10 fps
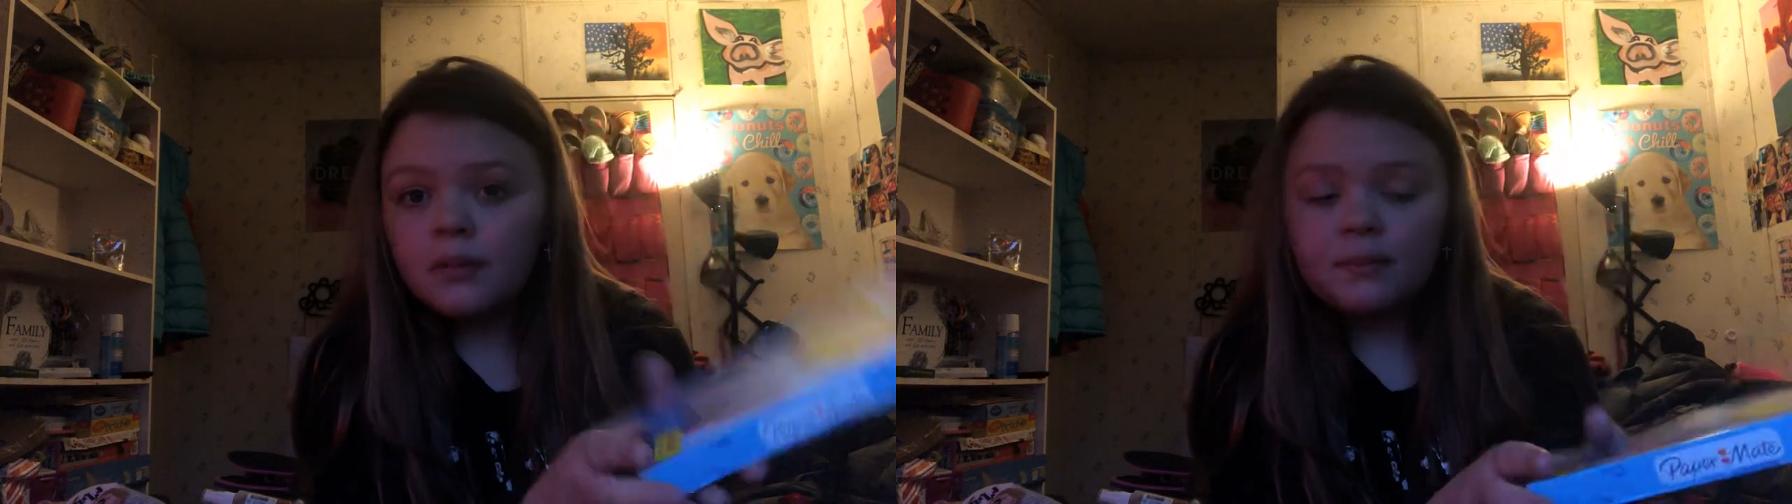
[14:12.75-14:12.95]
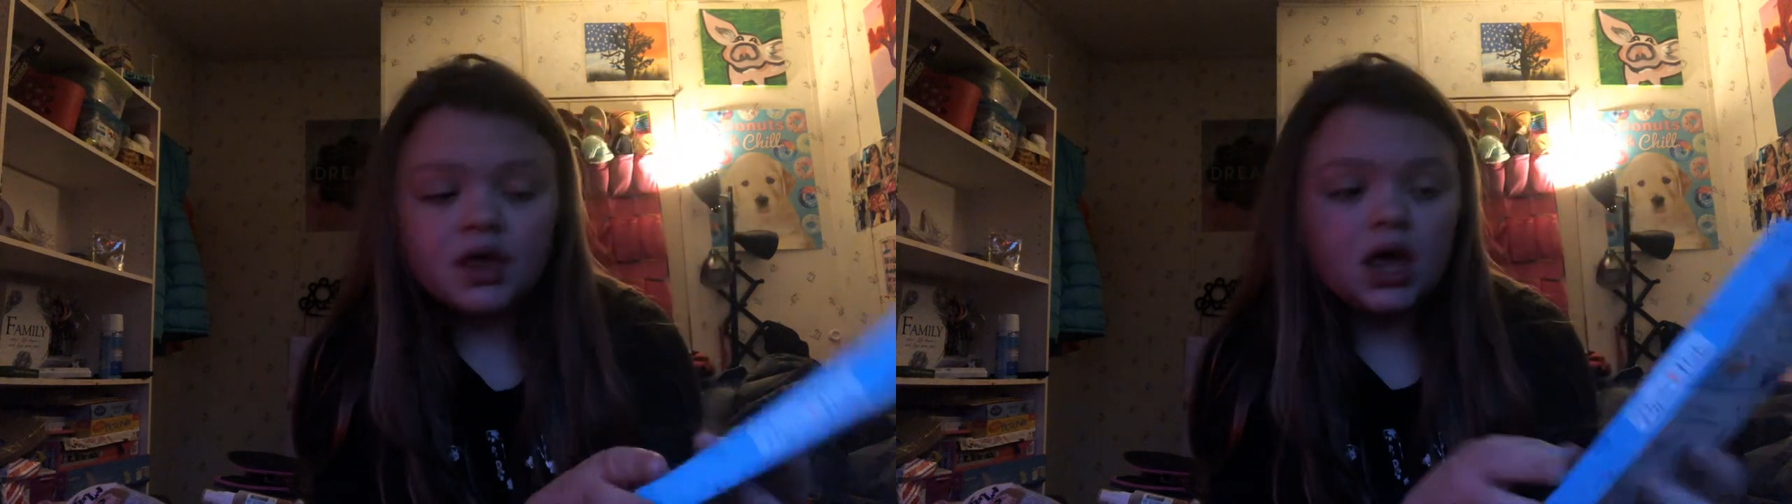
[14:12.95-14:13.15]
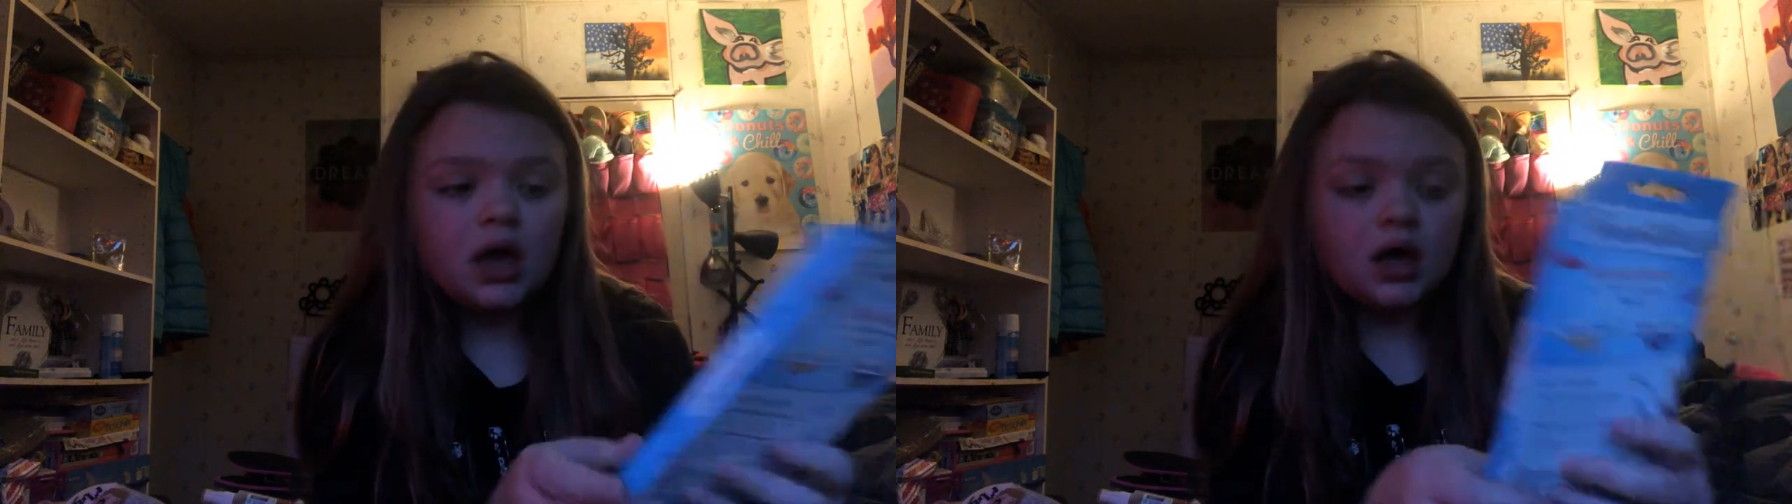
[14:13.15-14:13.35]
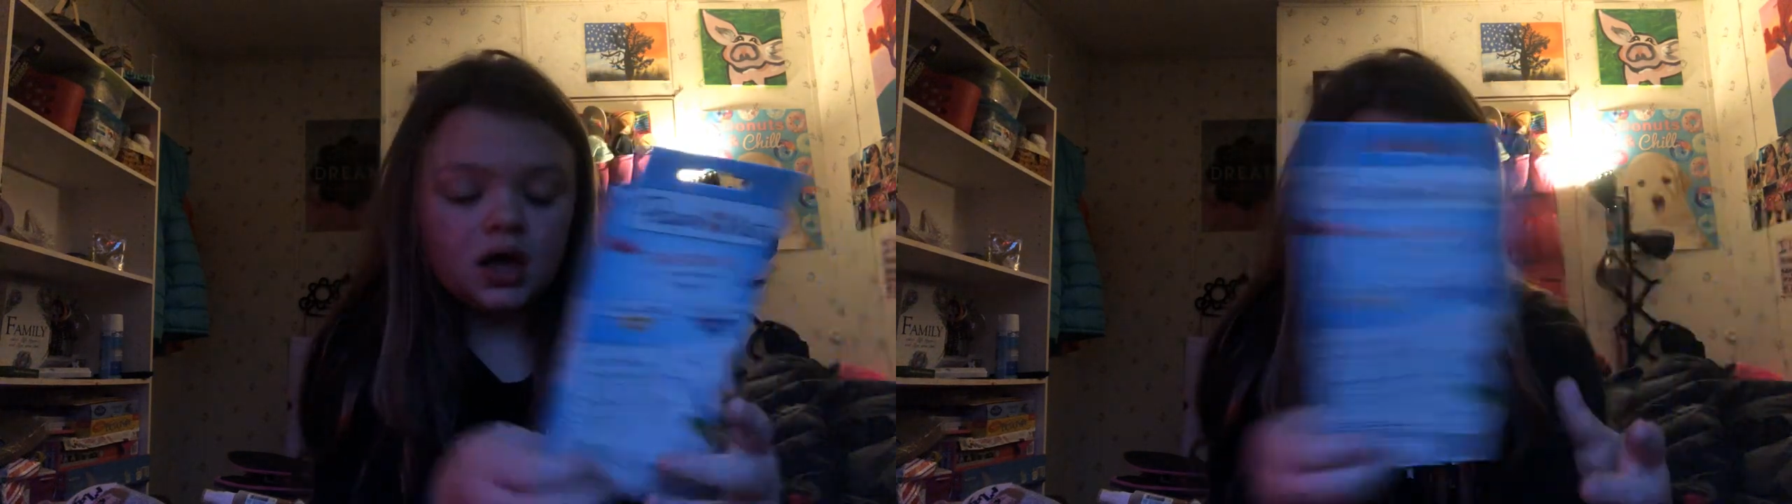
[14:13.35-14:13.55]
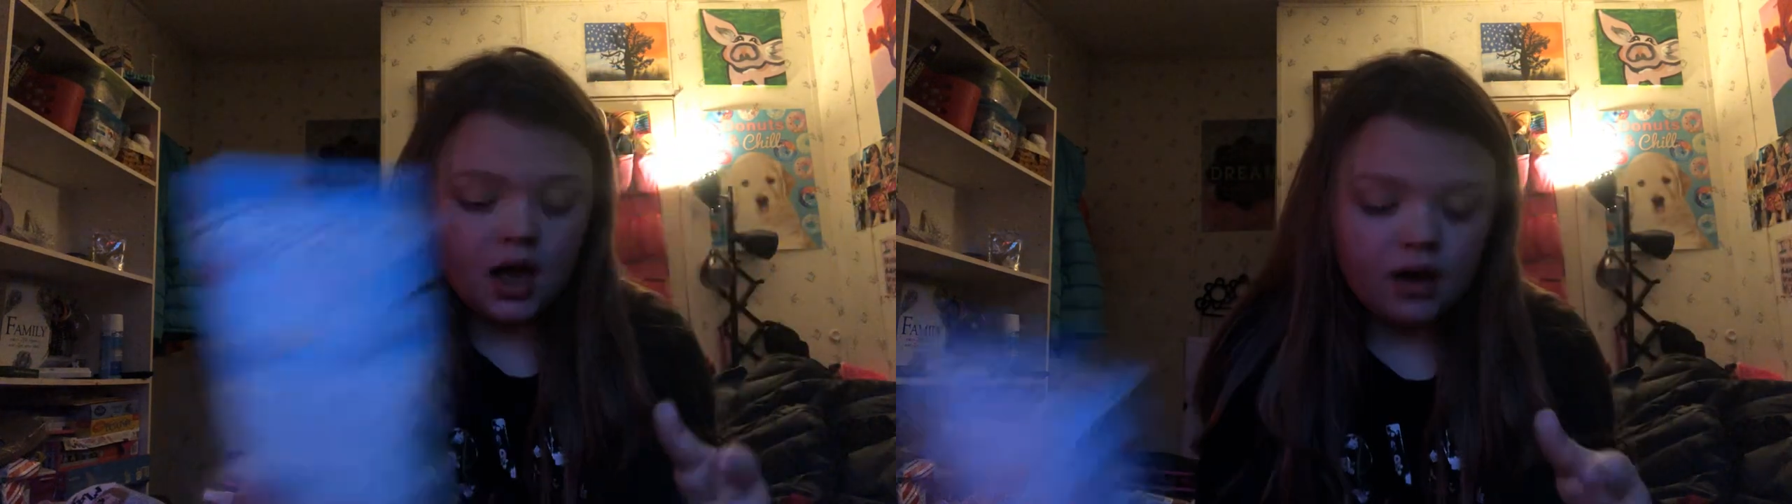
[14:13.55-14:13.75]
But yeah,
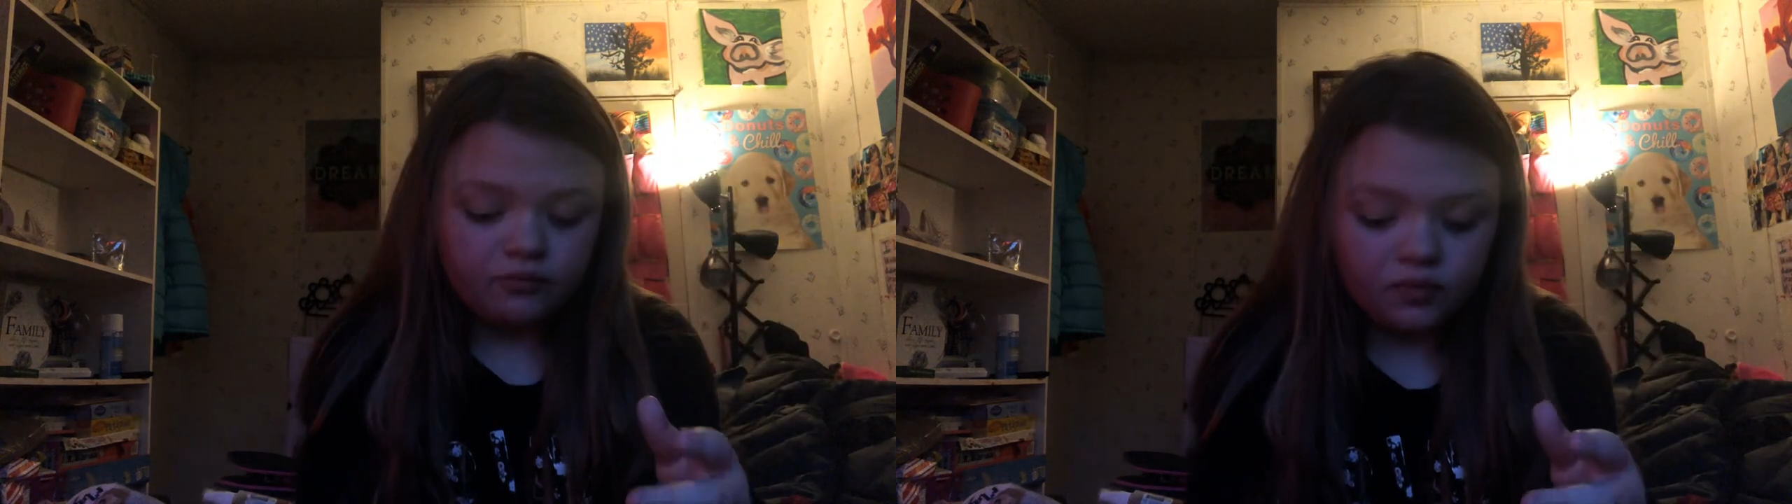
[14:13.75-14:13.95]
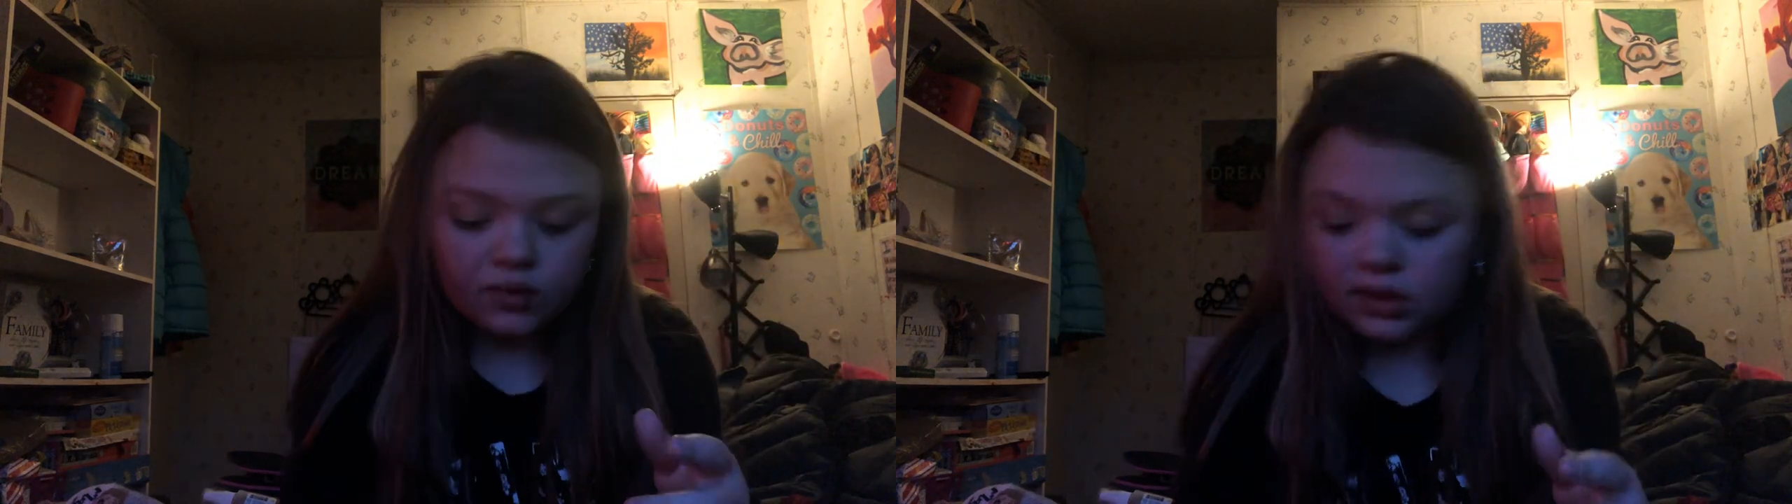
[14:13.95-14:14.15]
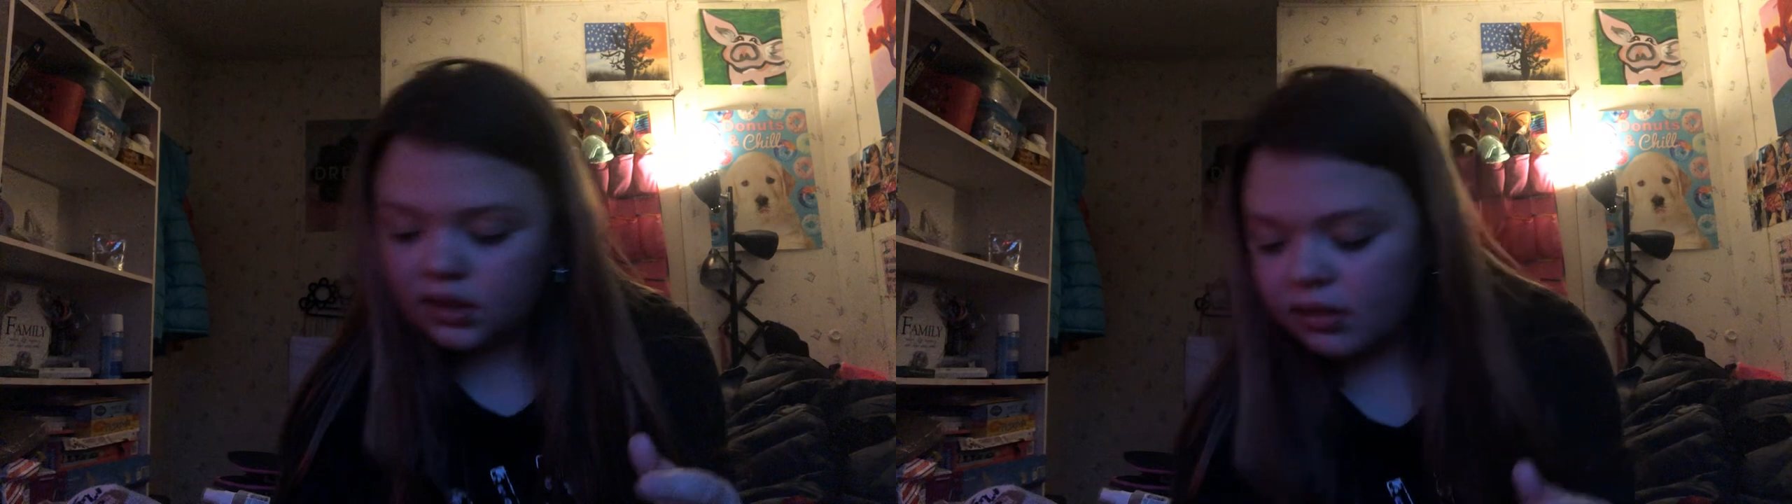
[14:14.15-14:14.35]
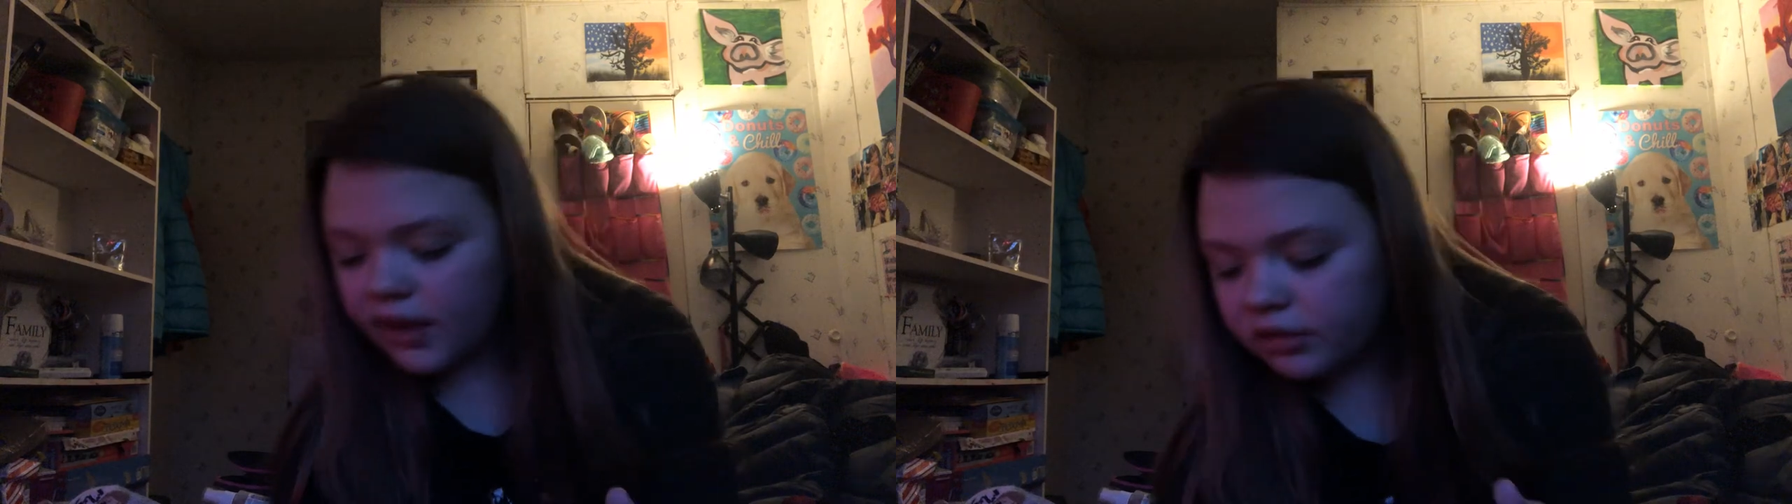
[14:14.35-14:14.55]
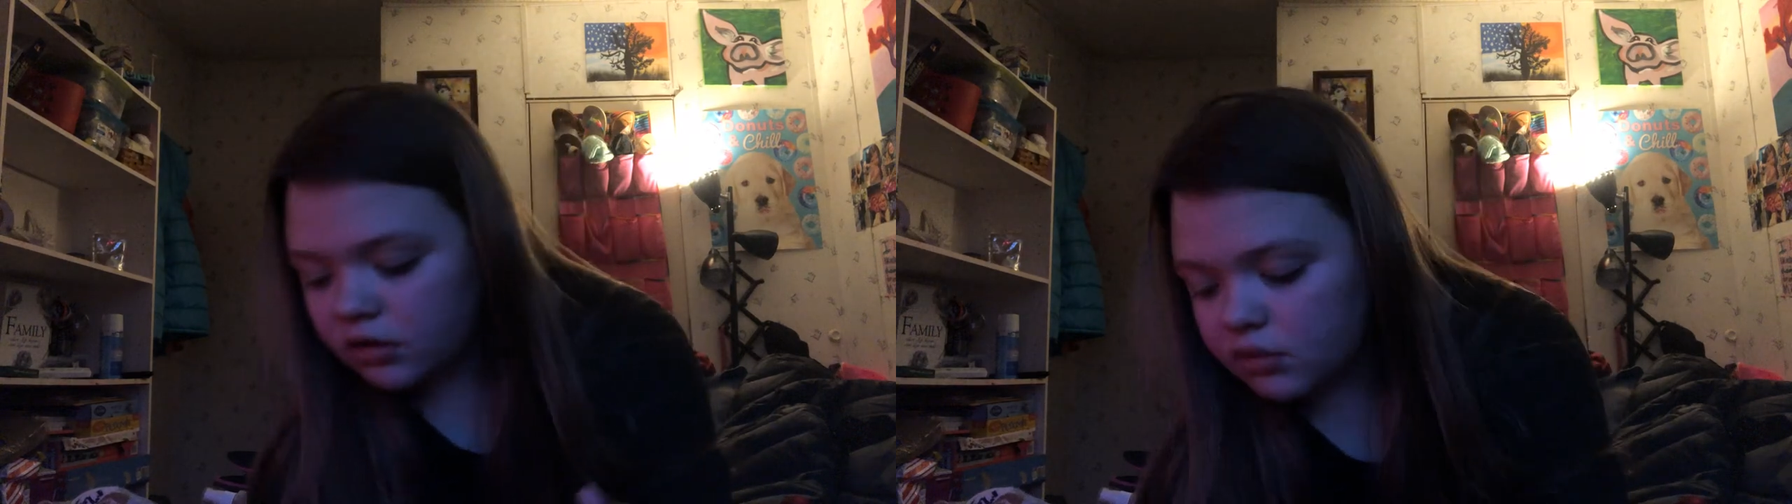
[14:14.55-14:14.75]
I really like those.